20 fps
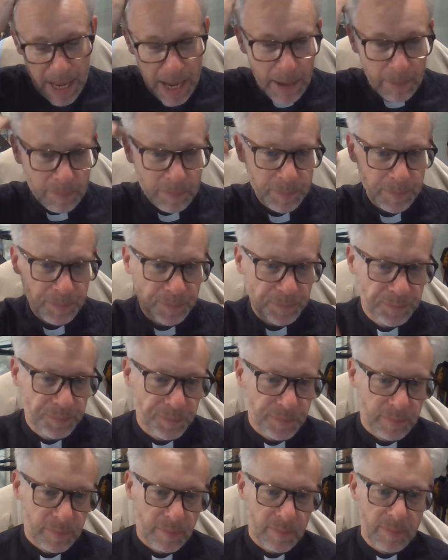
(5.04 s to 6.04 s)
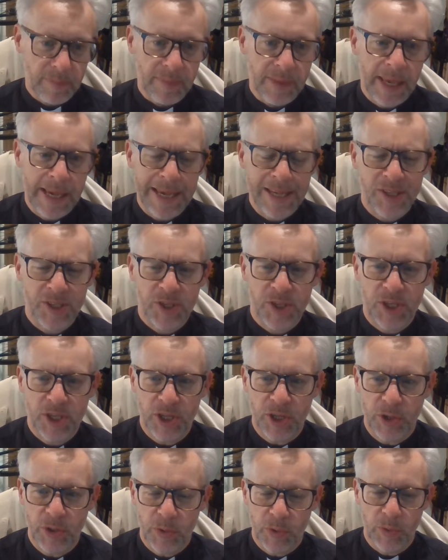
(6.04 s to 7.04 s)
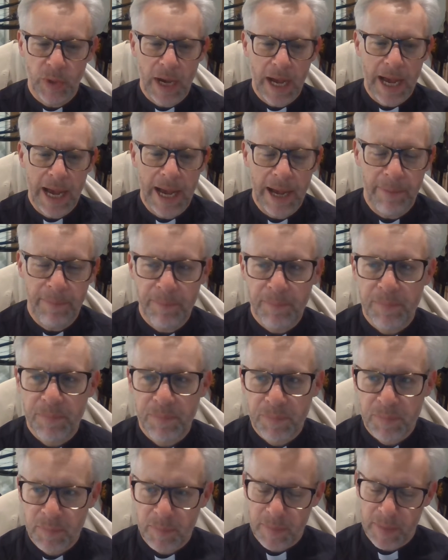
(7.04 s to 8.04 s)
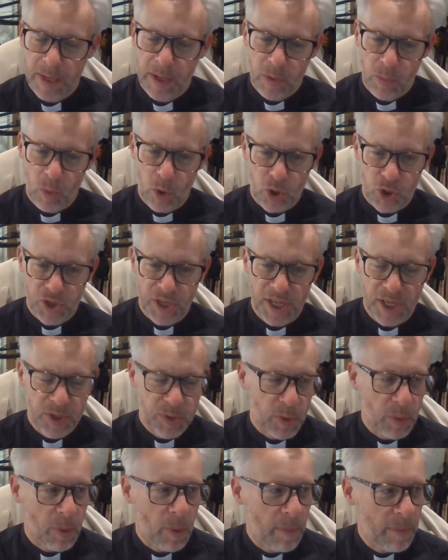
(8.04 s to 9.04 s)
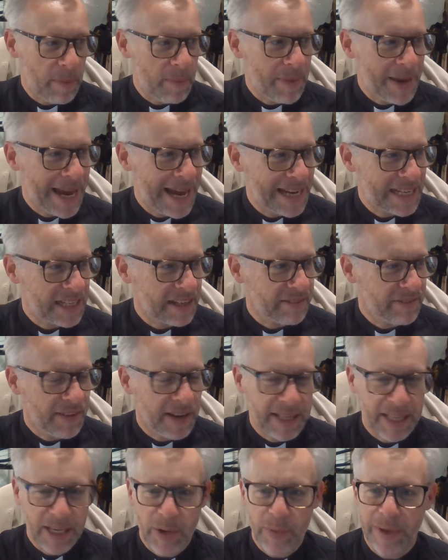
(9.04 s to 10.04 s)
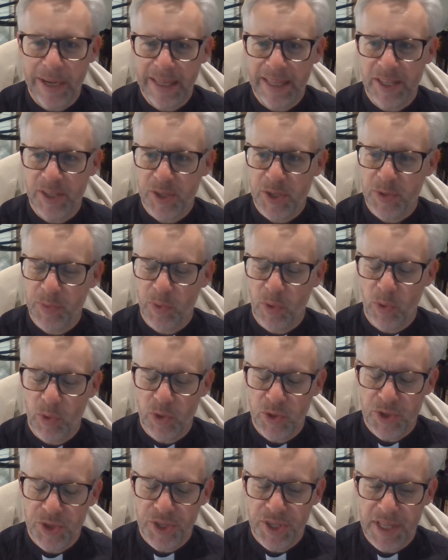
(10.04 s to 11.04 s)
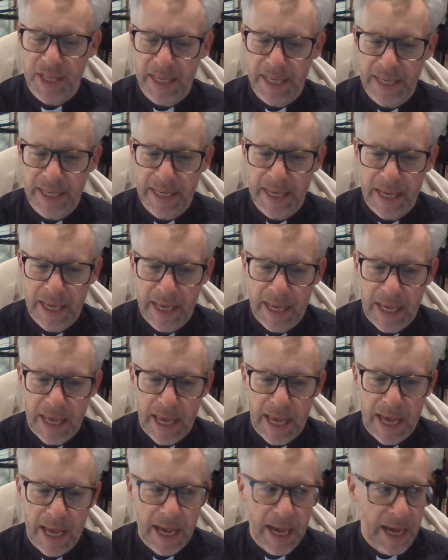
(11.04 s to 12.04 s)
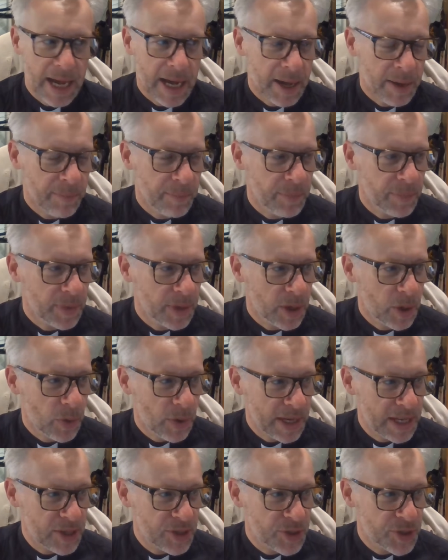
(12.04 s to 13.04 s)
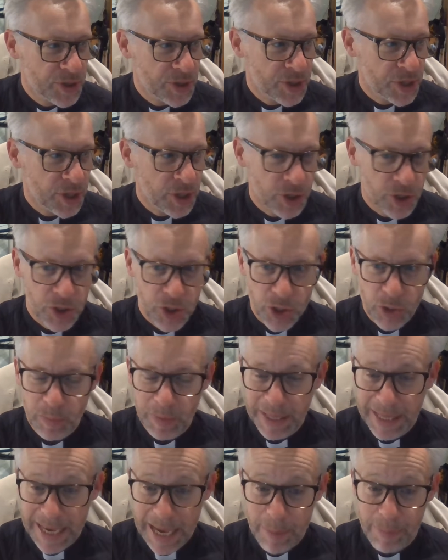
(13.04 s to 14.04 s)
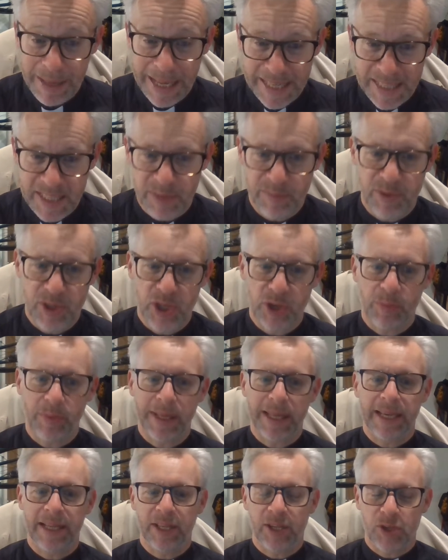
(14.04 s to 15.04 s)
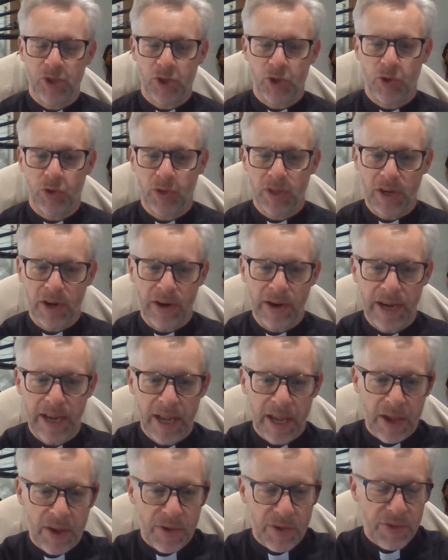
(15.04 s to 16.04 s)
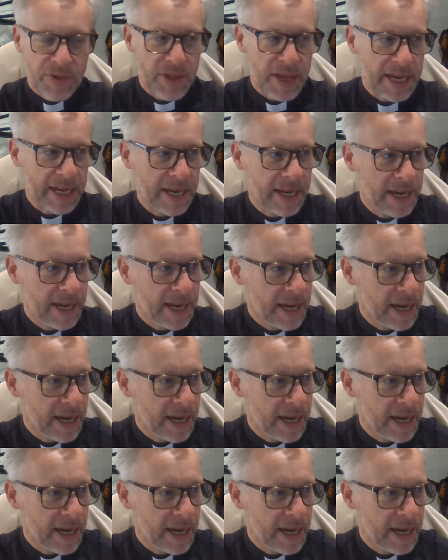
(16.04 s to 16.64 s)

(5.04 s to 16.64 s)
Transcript: Um, as you watch this, we'll probably be heading fairly quickly towards the uh, Queen's Jubilee, her Platinum Jubilee, an extraordinary thing.